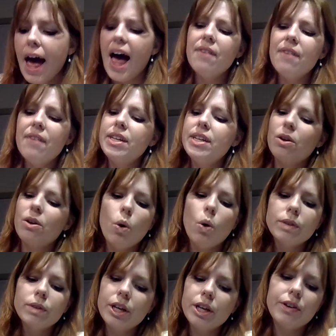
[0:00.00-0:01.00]
Evan had
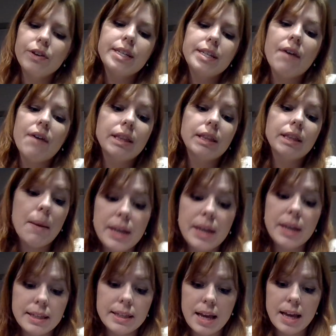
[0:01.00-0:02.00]
only agreed to have a
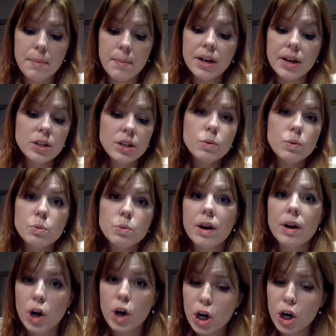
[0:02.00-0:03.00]
lemonade stand because it was
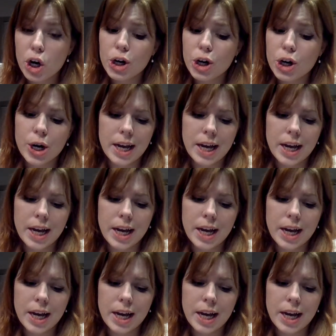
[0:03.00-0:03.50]
one of her